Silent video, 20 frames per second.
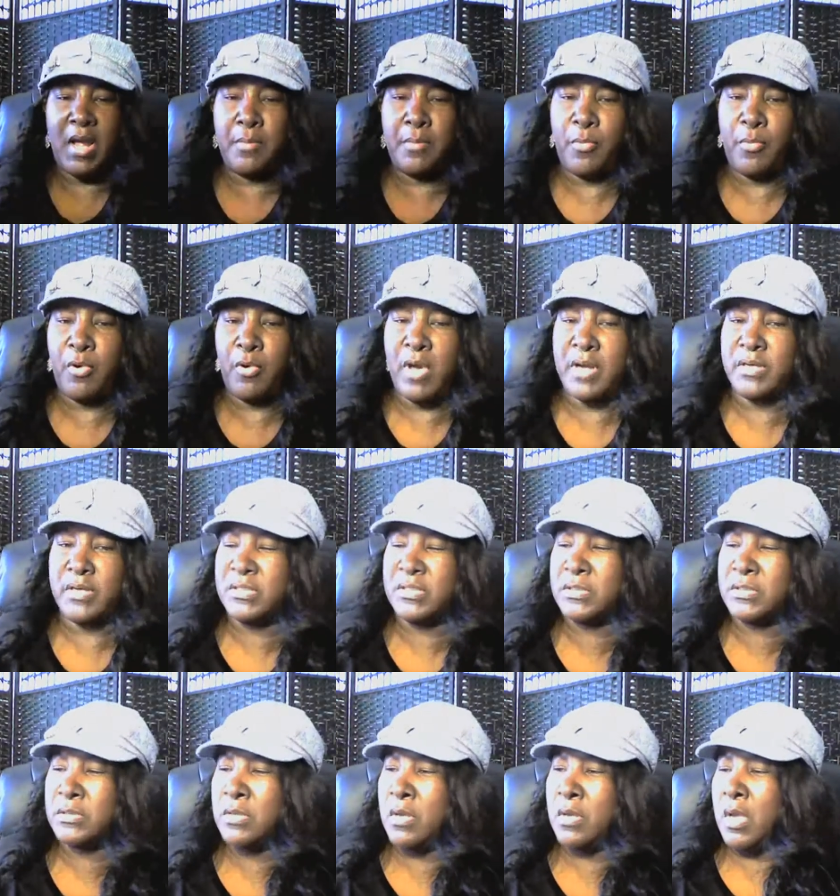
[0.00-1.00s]
eye
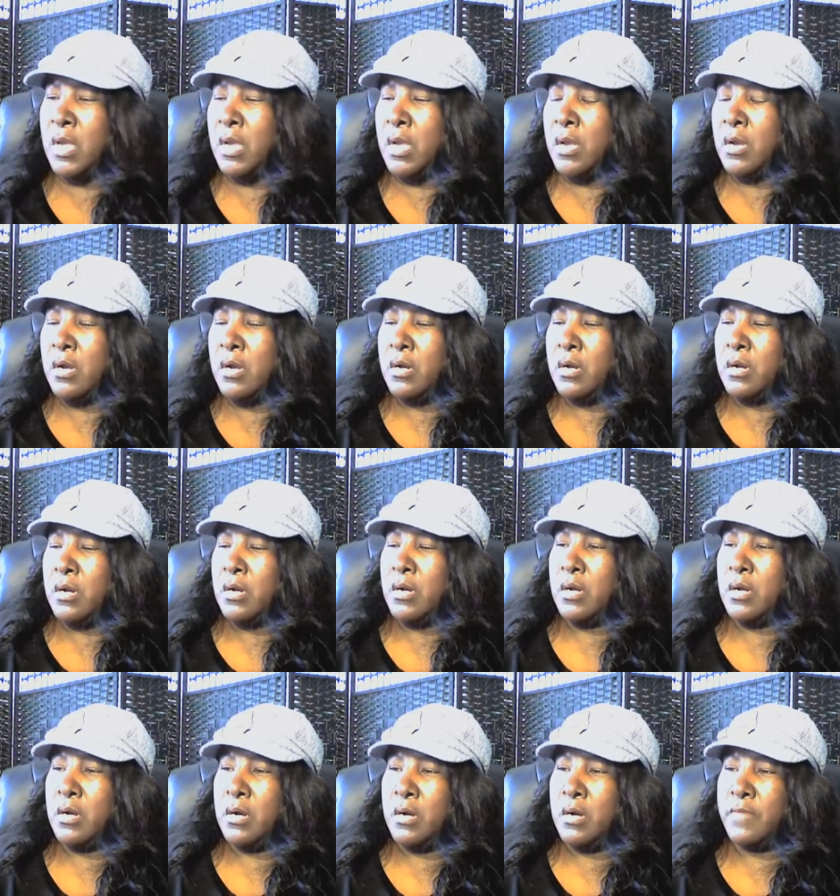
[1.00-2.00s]
products
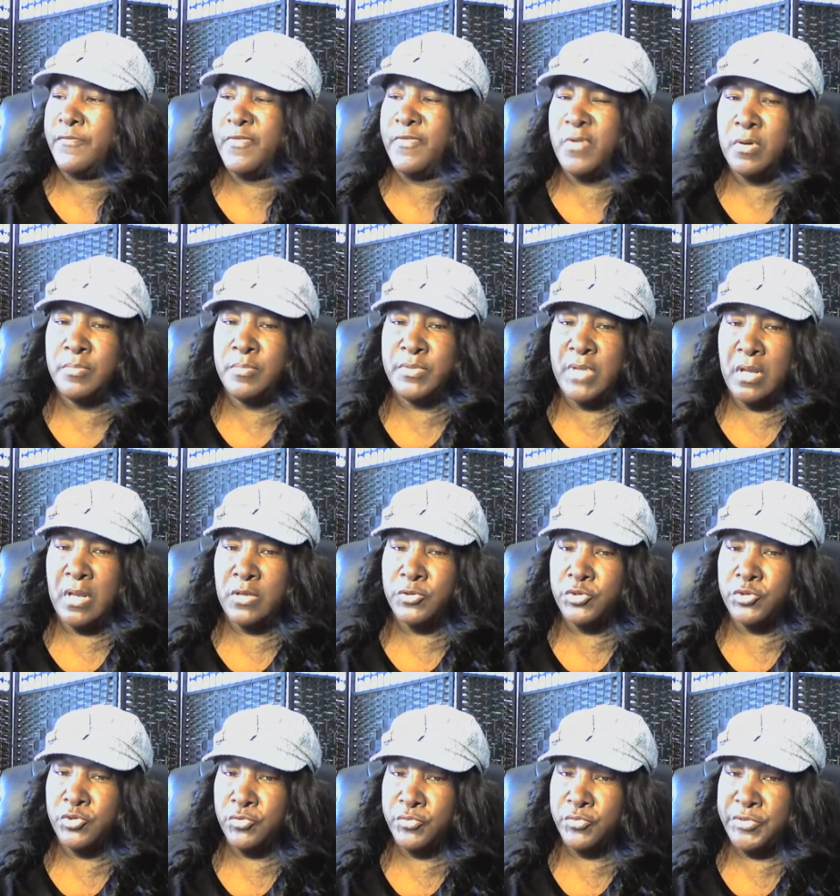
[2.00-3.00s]
uh, from Dollar
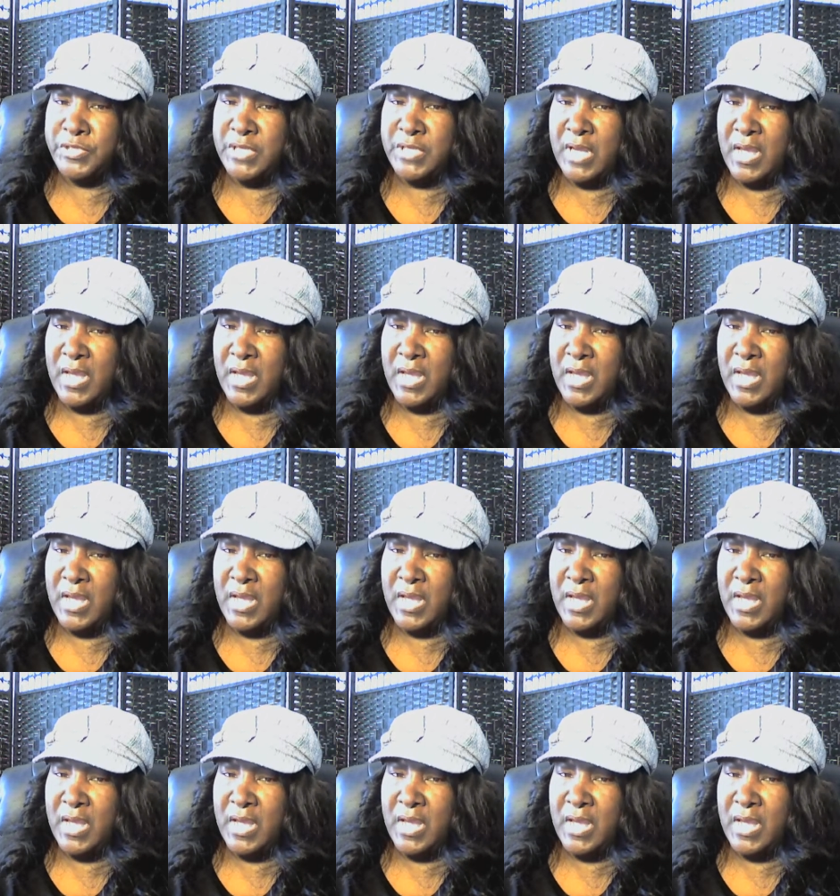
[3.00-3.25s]
Tree.